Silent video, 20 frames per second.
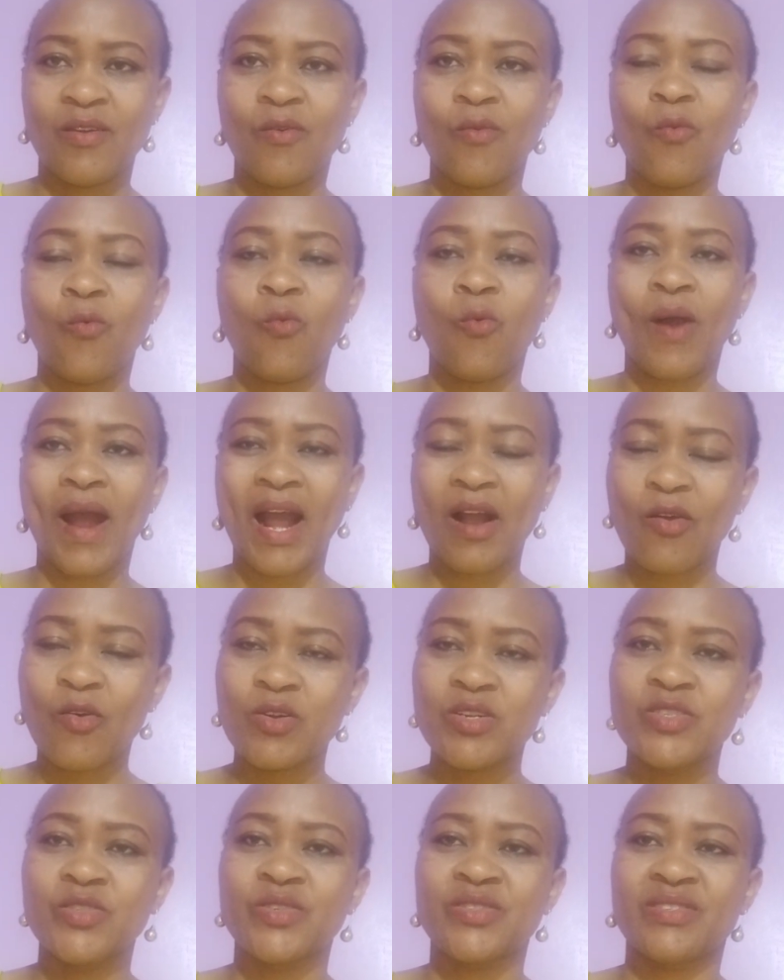Work
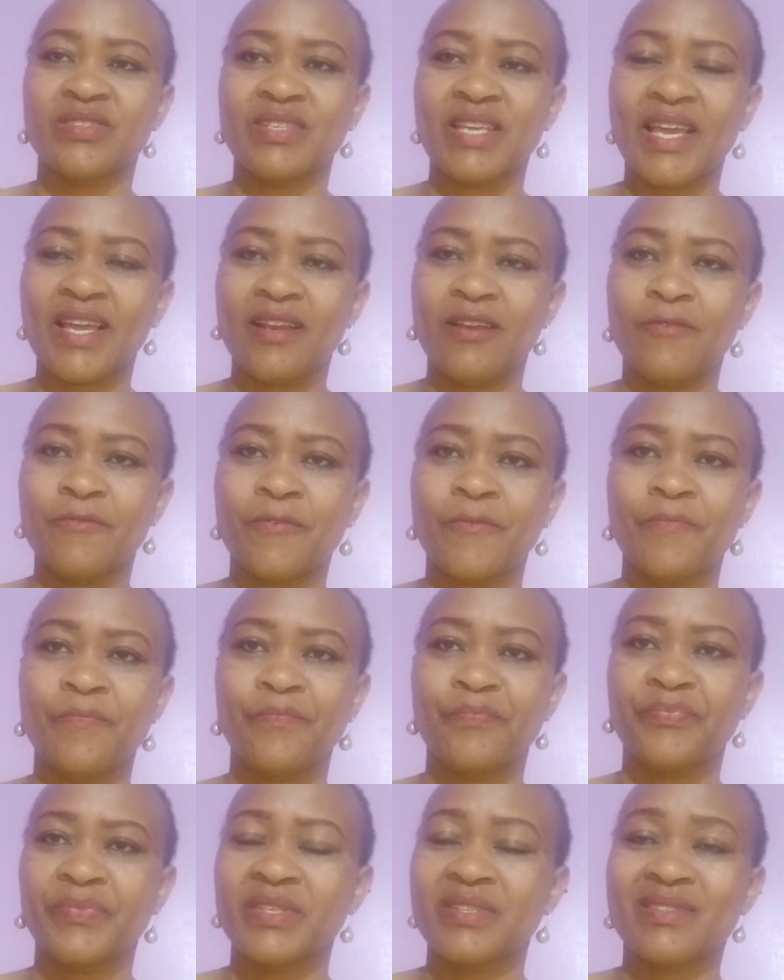on yourself.
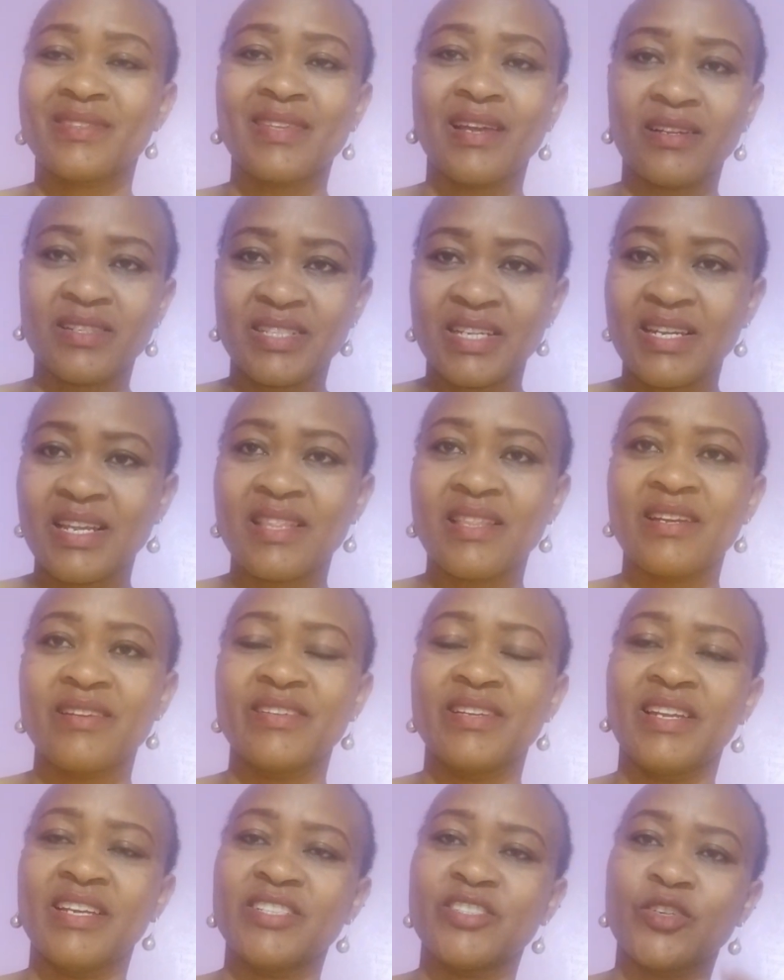Start another
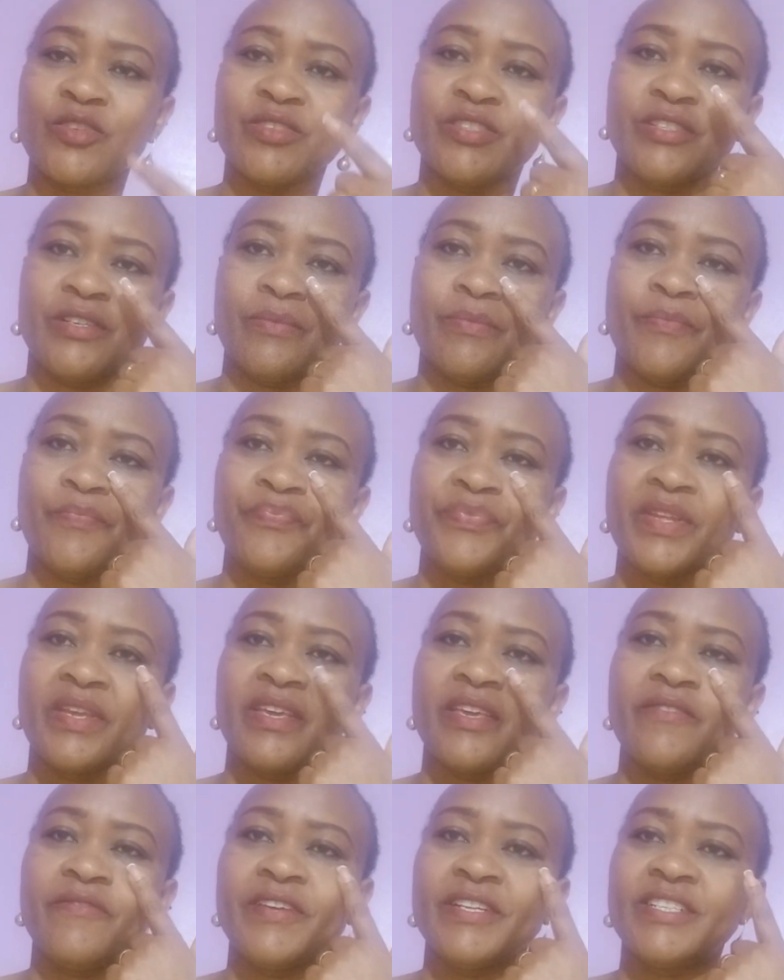relationship.
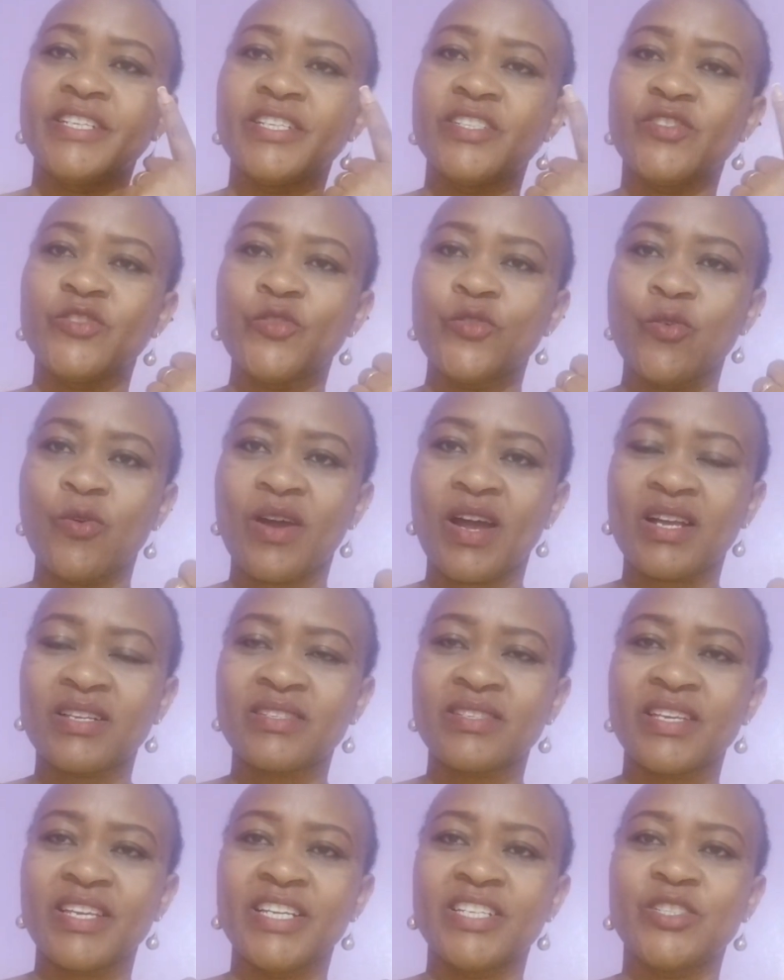If it is
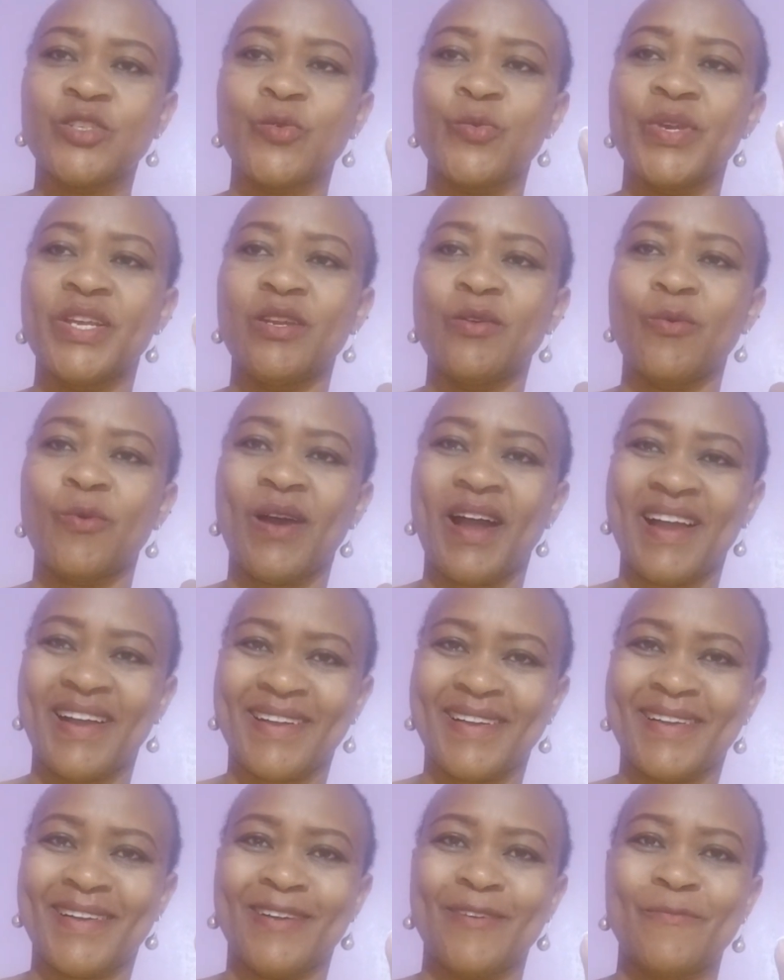yours, it will
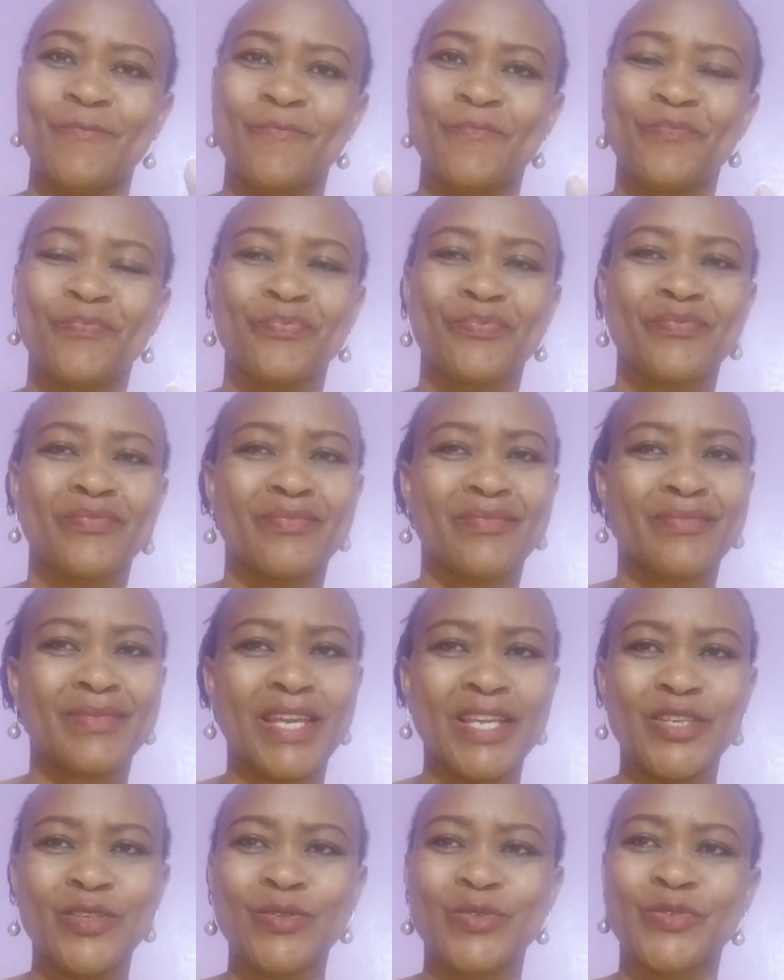work.
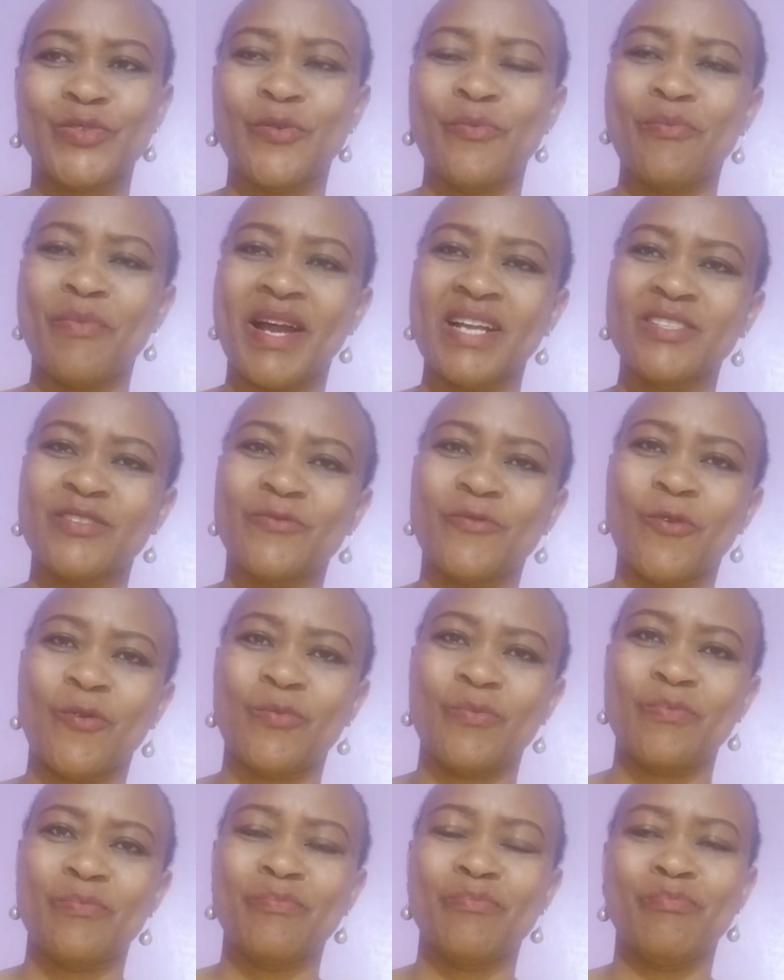Thank you so much for
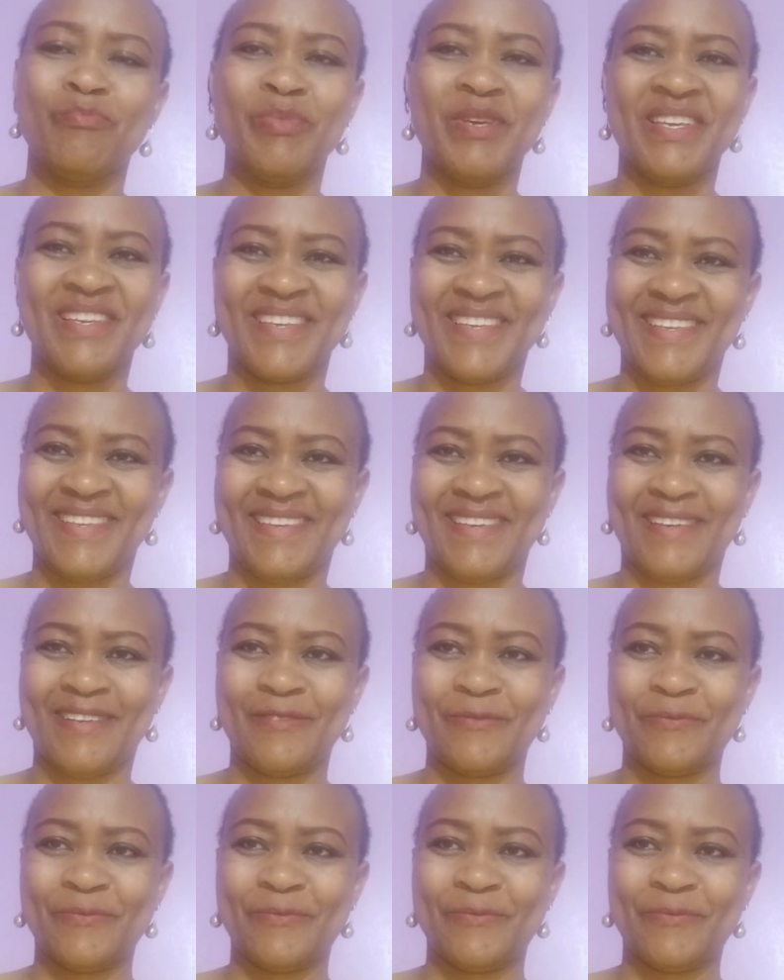being here.